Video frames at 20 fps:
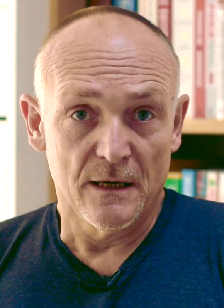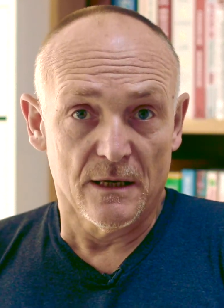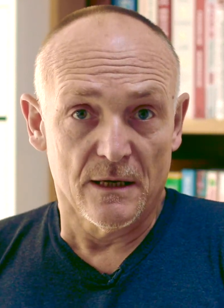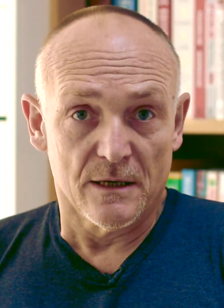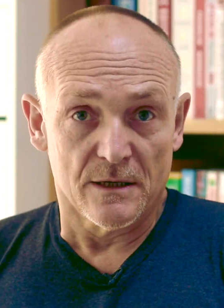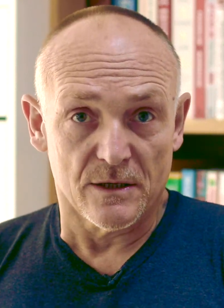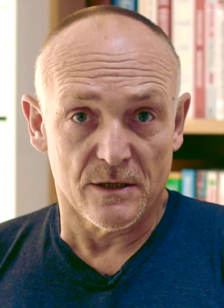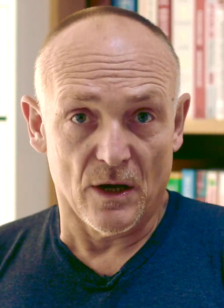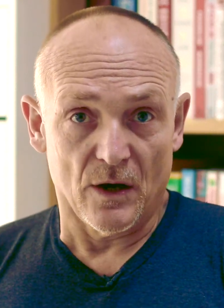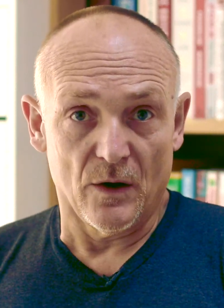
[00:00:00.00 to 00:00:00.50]

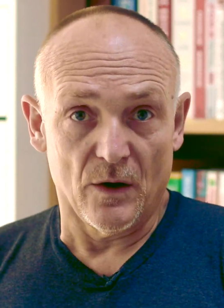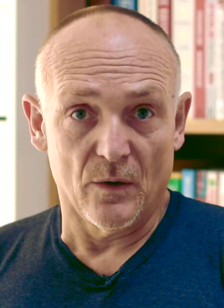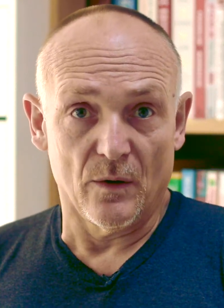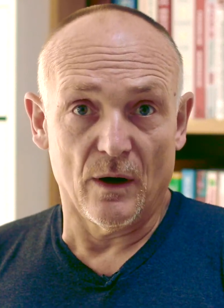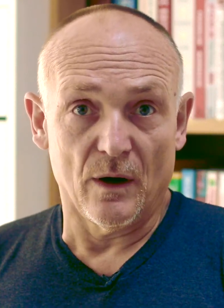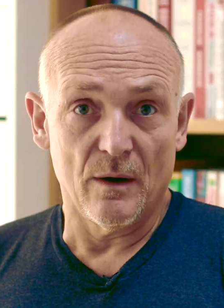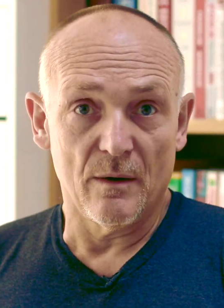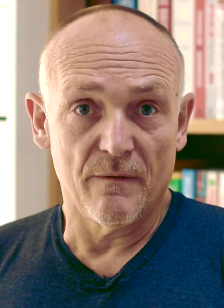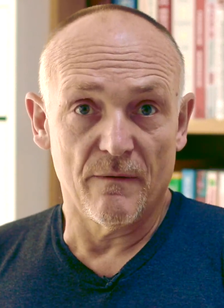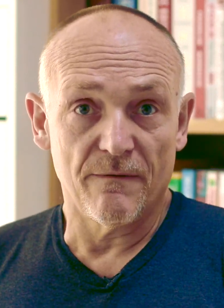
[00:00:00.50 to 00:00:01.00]
So
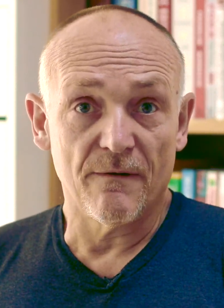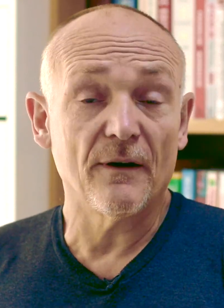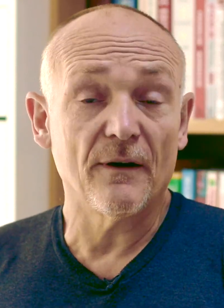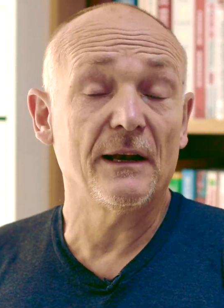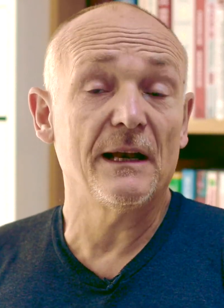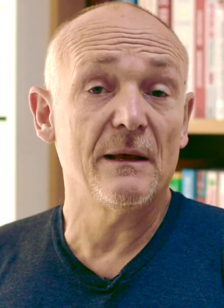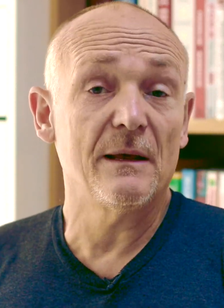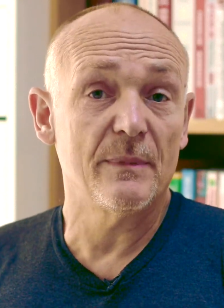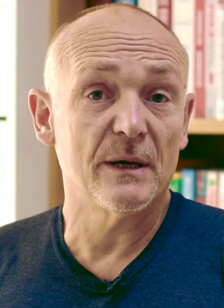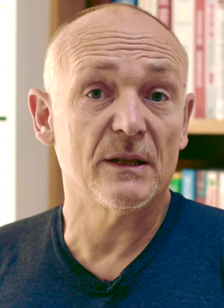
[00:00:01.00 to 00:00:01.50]
I
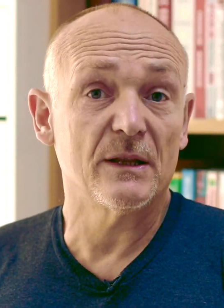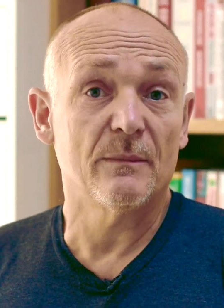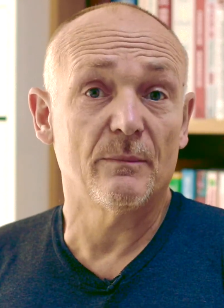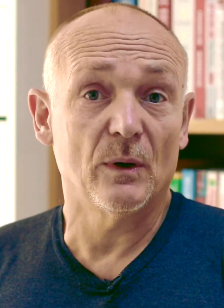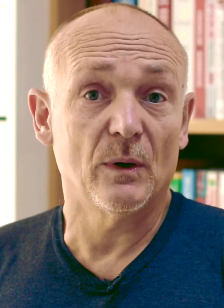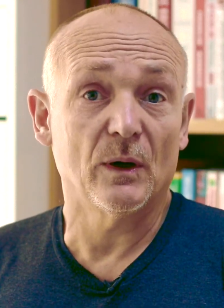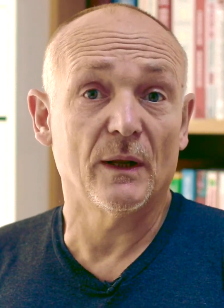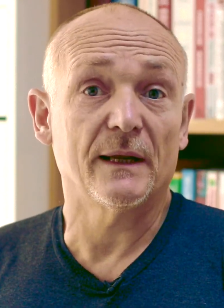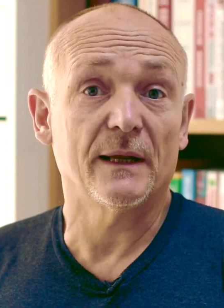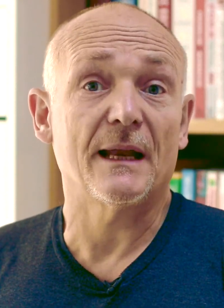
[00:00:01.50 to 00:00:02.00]
finally bit the
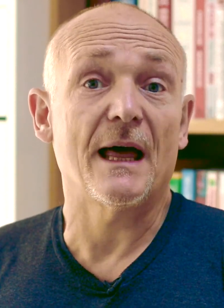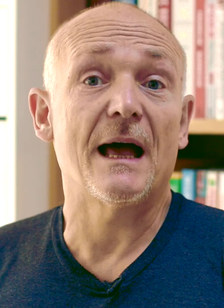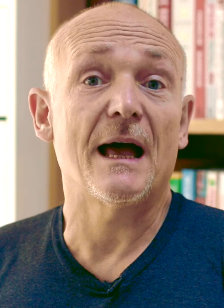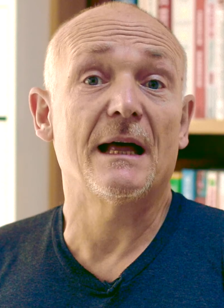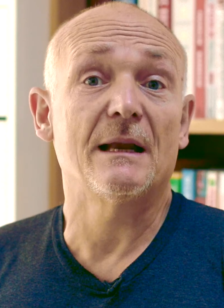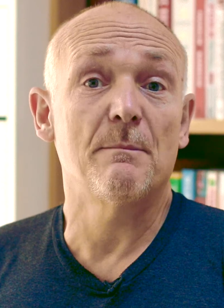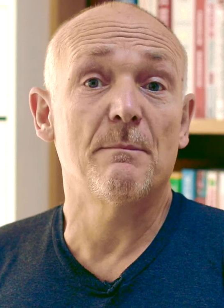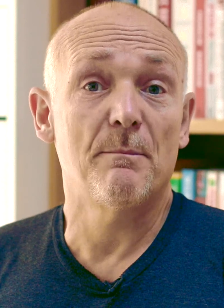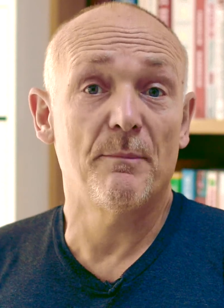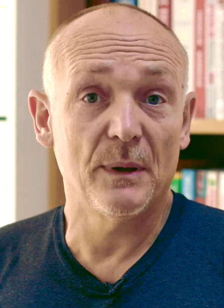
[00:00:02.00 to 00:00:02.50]
bullet
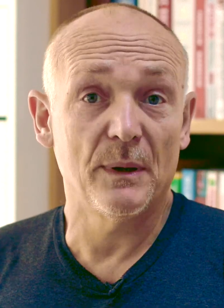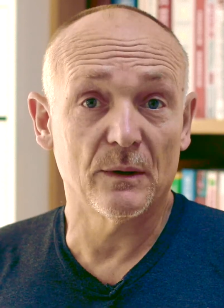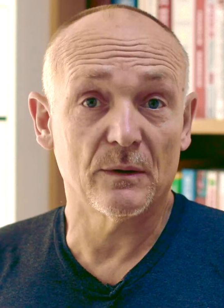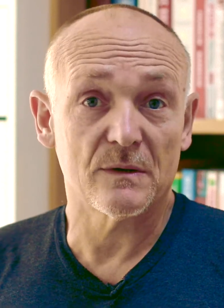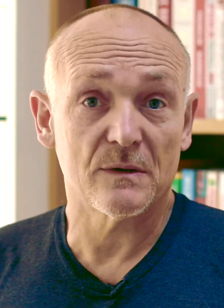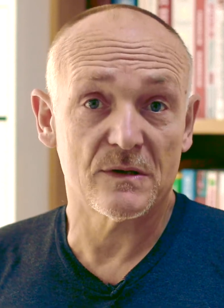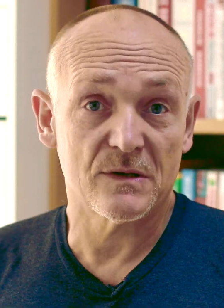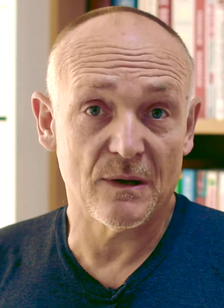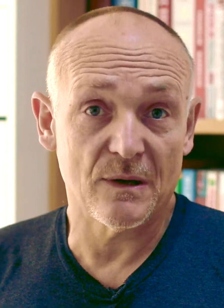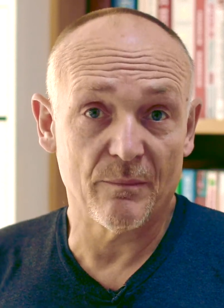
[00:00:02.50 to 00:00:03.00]
and
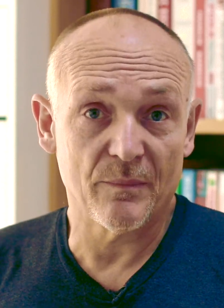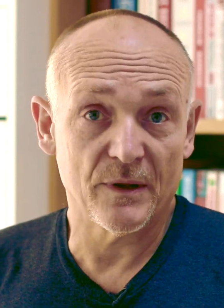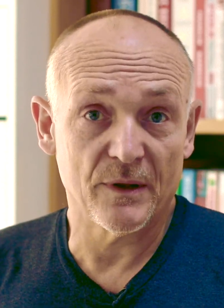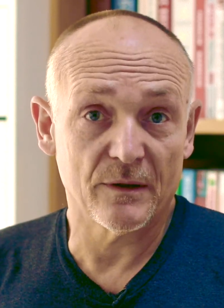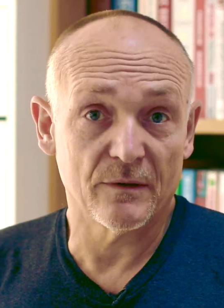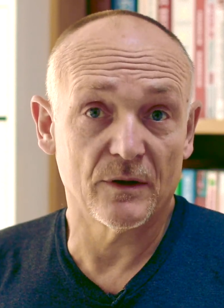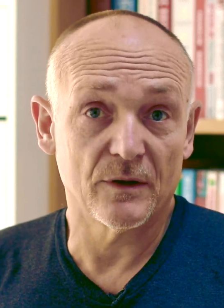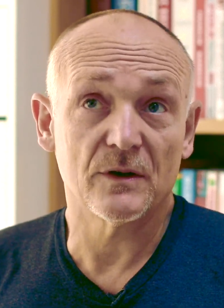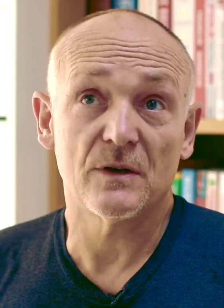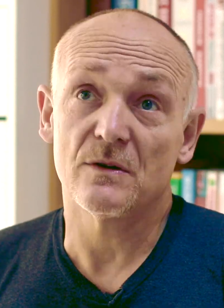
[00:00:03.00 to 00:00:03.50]
built
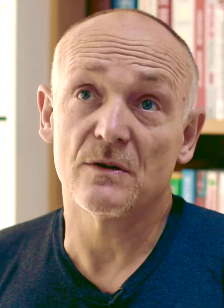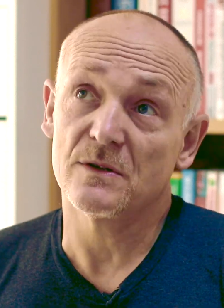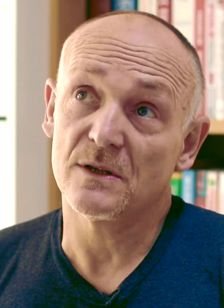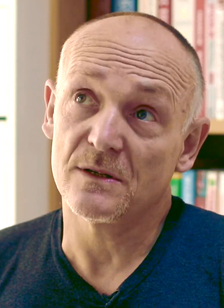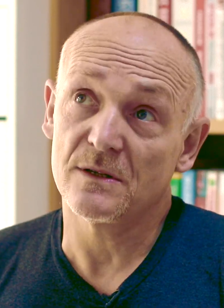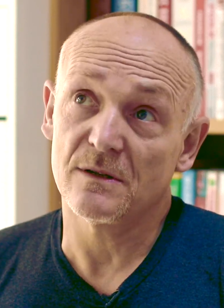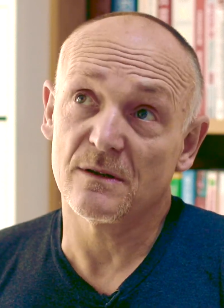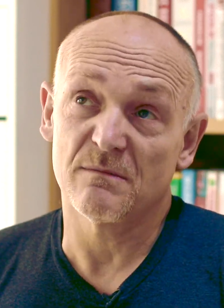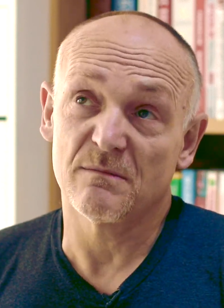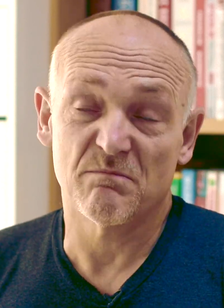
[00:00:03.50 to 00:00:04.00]
something that
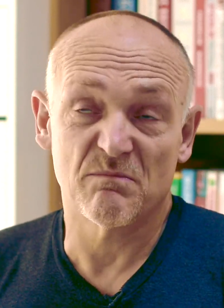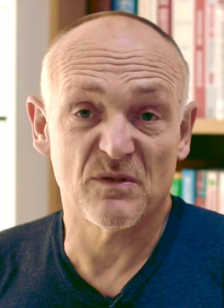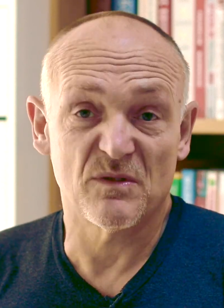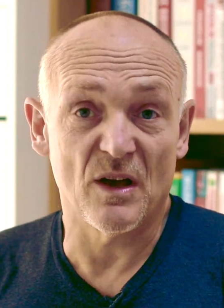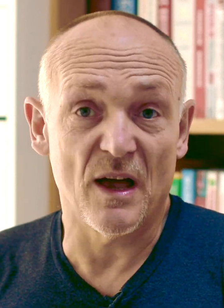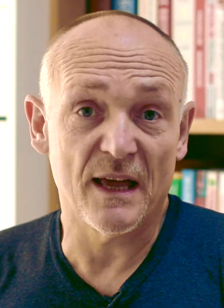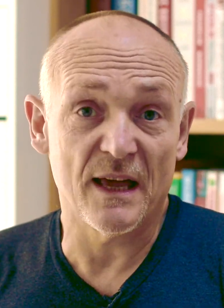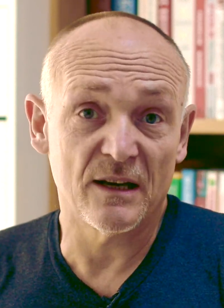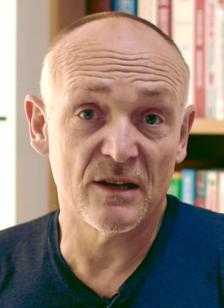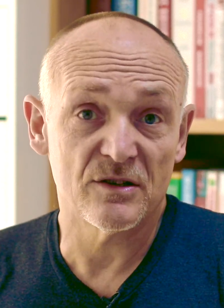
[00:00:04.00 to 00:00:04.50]
uses the,
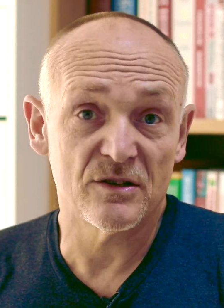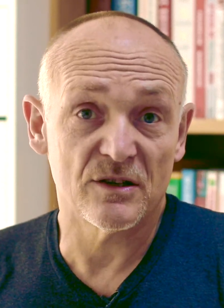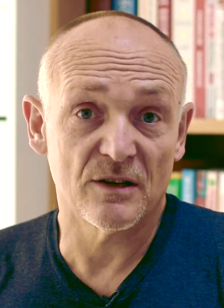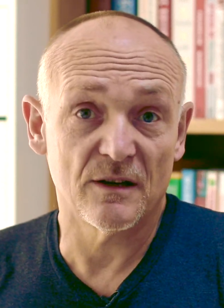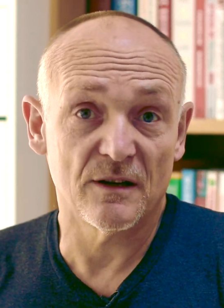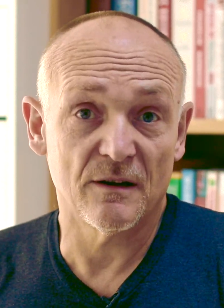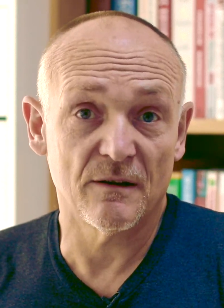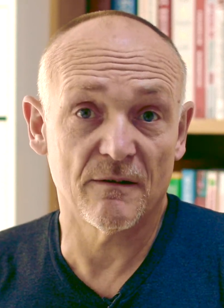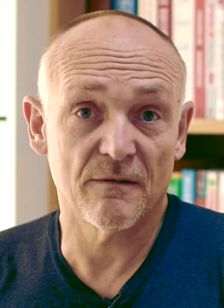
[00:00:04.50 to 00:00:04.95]
the energy